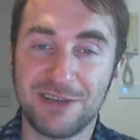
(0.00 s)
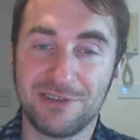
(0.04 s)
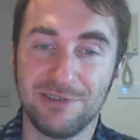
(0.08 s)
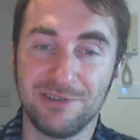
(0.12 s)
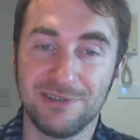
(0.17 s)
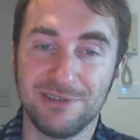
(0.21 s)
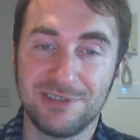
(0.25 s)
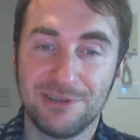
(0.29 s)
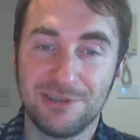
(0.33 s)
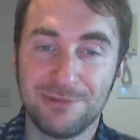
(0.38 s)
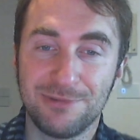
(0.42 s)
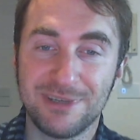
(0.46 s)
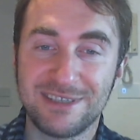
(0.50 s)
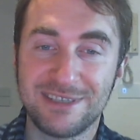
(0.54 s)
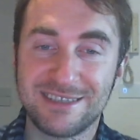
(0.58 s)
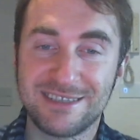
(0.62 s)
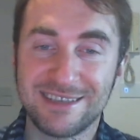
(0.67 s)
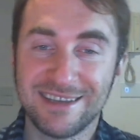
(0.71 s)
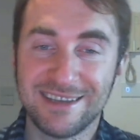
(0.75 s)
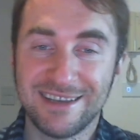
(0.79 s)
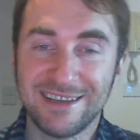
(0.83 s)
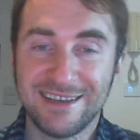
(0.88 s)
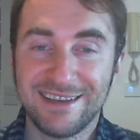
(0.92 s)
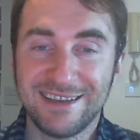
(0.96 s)
So it's
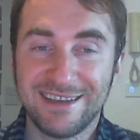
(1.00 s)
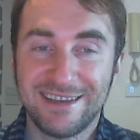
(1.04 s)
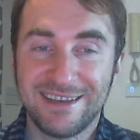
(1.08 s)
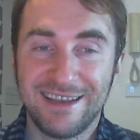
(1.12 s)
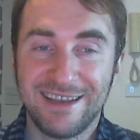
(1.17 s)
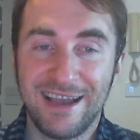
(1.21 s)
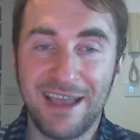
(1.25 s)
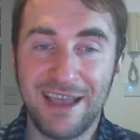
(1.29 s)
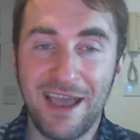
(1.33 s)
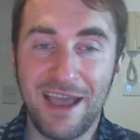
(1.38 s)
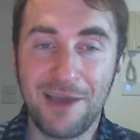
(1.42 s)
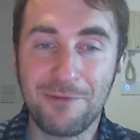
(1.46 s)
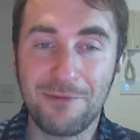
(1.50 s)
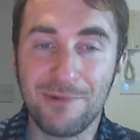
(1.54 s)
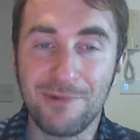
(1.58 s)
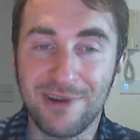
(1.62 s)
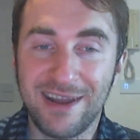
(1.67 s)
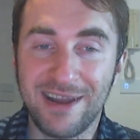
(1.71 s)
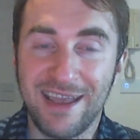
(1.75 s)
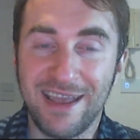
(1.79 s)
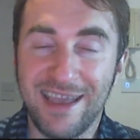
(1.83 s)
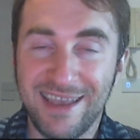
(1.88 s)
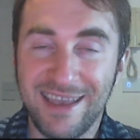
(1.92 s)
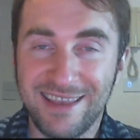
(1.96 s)
I want to
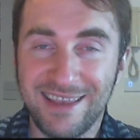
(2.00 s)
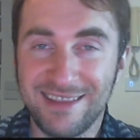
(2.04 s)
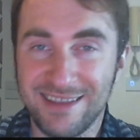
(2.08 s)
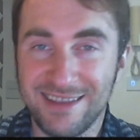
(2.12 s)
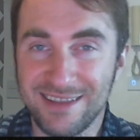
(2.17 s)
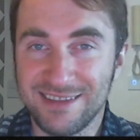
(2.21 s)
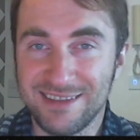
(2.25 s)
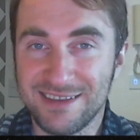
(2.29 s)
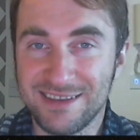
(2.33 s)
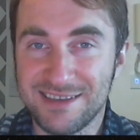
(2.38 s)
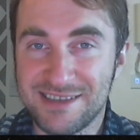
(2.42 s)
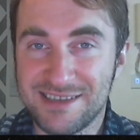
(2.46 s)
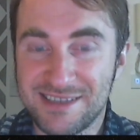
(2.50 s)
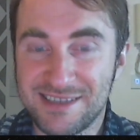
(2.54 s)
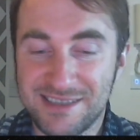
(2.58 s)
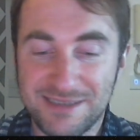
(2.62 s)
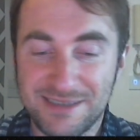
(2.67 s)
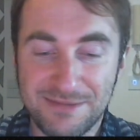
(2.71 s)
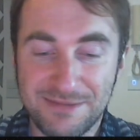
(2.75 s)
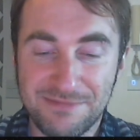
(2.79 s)
end on this